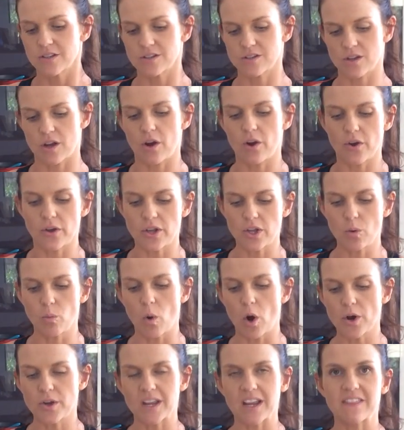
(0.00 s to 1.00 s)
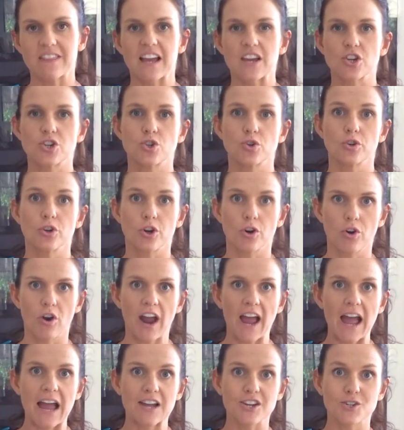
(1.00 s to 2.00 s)
so you won't get that sugar
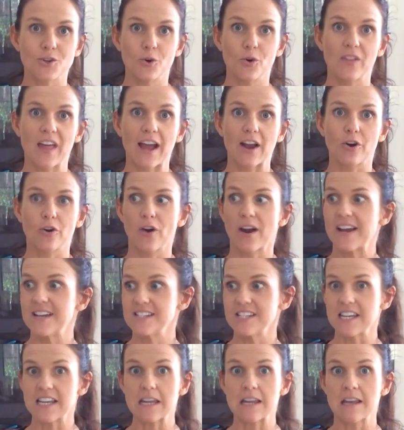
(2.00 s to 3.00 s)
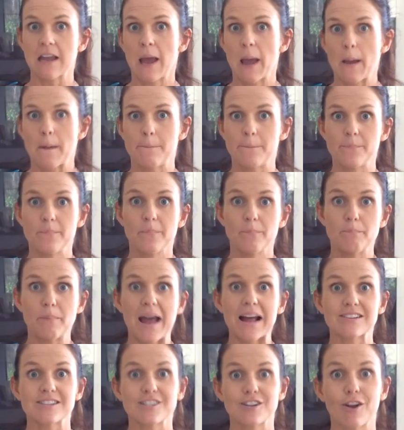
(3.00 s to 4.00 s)
crash or that crazy
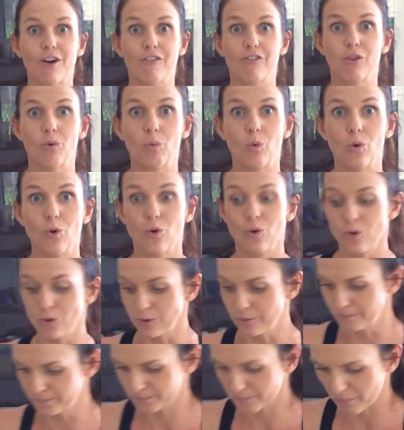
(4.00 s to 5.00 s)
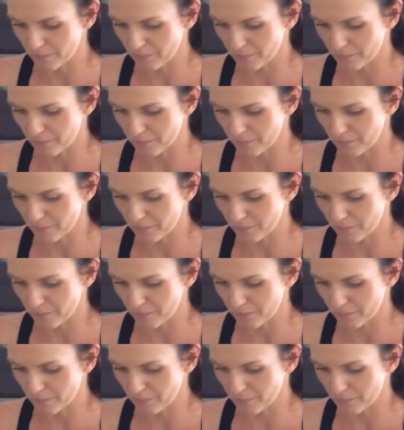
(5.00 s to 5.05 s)
bouncing off the wall